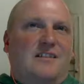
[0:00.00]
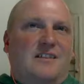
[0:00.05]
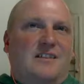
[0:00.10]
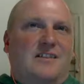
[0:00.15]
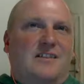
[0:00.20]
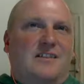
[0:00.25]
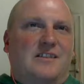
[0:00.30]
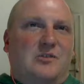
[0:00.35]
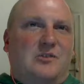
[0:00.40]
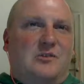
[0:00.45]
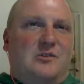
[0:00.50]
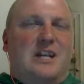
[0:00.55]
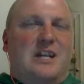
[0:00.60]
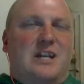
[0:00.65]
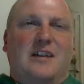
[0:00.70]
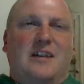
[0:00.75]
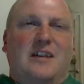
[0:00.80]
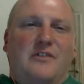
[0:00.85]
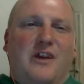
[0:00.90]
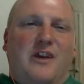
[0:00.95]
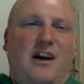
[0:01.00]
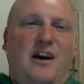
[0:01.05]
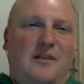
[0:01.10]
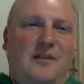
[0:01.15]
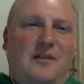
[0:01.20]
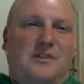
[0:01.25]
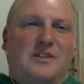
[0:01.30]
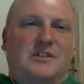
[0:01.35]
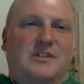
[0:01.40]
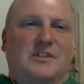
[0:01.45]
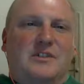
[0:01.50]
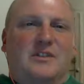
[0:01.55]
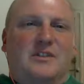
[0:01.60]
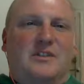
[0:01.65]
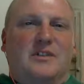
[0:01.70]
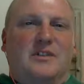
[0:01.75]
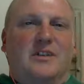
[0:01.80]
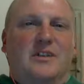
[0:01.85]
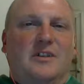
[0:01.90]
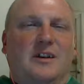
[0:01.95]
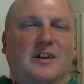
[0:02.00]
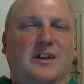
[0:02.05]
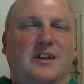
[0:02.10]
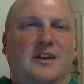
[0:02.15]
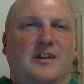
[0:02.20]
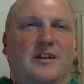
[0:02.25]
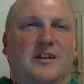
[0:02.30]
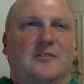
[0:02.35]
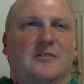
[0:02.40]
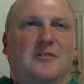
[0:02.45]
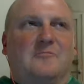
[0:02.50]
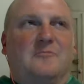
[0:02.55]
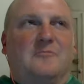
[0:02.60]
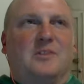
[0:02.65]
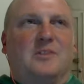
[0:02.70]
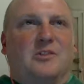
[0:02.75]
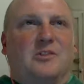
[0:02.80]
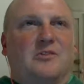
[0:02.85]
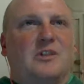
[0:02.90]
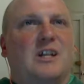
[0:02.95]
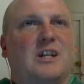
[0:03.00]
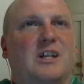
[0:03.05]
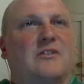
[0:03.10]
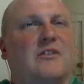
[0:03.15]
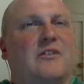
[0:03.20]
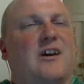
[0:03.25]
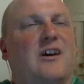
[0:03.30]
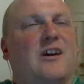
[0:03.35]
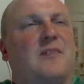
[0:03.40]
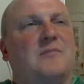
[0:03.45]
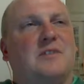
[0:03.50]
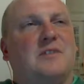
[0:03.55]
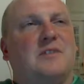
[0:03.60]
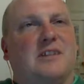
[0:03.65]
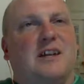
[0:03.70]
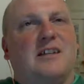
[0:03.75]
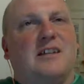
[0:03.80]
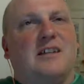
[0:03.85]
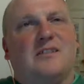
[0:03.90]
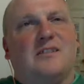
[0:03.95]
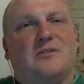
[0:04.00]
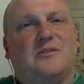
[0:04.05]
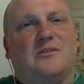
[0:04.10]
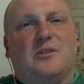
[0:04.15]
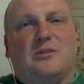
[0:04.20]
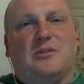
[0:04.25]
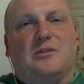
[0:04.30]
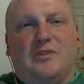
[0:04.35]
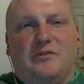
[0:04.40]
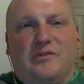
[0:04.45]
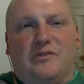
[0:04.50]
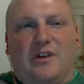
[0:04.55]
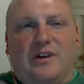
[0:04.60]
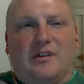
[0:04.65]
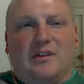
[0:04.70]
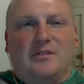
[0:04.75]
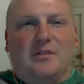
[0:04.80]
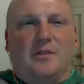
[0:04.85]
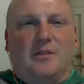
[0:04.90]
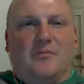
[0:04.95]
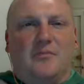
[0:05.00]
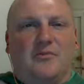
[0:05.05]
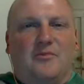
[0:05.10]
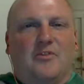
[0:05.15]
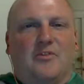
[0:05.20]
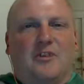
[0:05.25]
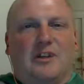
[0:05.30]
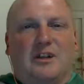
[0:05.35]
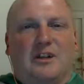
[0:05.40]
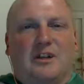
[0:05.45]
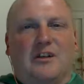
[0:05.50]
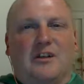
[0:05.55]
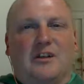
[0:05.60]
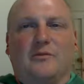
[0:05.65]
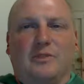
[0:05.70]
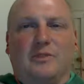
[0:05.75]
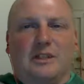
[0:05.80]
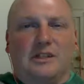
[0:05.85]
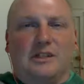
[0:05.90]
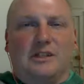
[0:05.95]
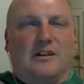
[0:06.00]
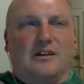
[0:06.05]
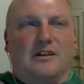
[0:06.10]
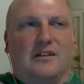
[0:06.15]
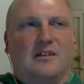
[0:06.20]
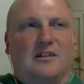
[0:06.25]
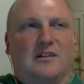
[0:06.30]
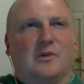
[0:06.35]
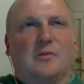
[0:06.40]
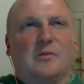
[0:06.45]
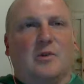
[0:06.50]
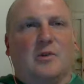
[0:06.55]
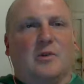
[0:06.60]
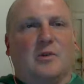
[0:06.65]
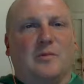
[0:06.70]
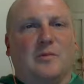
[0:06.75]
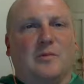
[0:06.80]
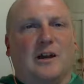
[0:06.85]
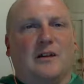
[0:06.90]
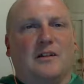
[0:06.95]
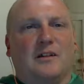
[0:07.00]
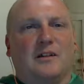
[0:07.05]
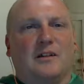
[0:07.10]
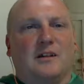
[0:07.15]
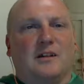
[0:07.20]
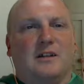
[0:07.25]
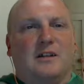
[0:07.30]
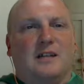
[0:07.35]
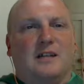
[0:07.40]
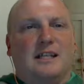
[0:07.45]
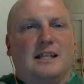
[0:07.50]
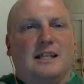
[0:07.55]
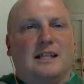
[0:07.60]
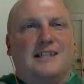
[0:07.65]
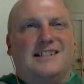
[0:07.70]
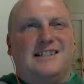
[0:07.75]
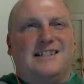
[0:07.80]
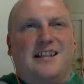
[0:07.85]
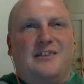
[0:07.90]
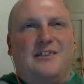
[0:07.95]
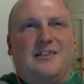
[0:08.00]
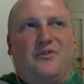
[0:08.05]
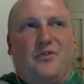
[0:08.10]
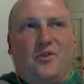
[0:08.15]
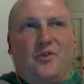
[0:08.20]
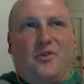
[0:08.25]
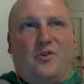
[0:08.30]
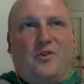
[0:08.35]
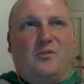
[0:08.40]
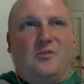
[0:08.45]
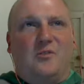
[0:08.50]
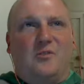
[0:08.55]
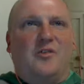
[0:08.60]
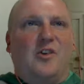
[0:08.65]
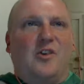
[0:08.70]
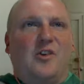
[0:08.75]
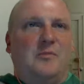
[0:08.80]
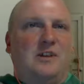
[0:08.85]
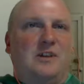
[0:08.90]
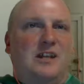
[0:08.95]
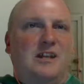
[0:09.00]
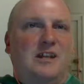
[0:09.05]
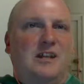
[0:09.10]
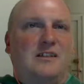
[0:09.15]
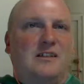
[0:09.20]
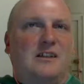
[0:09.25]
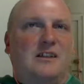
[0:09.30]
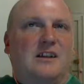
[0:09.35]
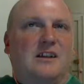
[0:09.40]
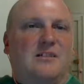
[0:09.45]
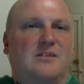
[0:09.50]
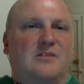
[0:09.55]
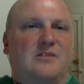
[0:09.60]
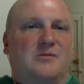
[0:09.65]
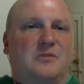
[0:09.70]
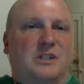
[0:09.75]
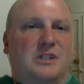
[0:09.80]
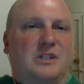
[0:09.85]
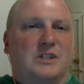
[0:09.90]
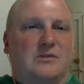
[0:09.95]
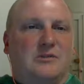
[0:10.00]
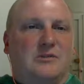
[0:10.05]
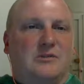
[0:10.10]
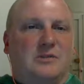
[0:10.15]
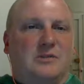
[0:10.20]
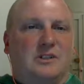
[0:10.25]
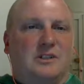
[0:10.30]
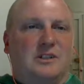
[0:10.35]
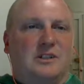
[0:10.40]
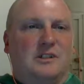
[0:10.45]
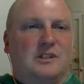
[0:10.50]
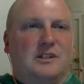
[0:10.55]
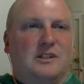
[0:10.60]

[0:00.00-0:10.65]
Creative Commons, the Creative Commons license, which we've talked about before in here, and we can talk a little bit more about, is a form of open educational resources,